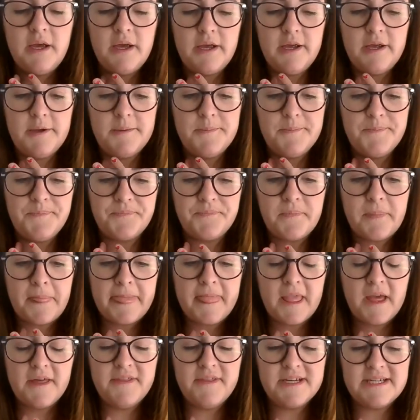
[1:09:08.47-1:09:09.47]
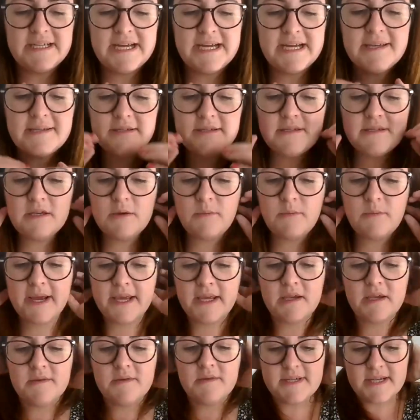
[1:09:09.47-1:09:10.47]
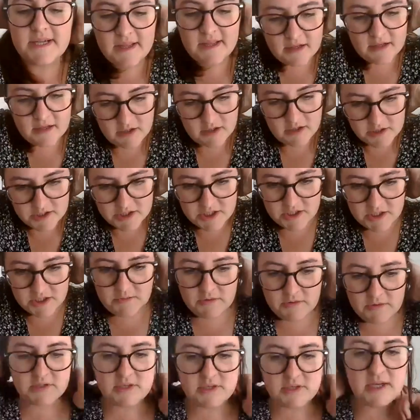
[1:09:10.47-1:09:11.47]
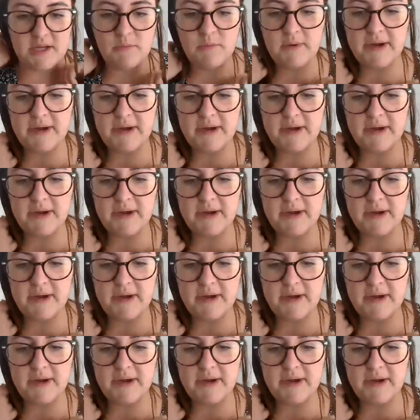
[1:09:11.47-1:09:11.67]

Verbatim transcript: Um, the tasks that we're using in the longitudinal study,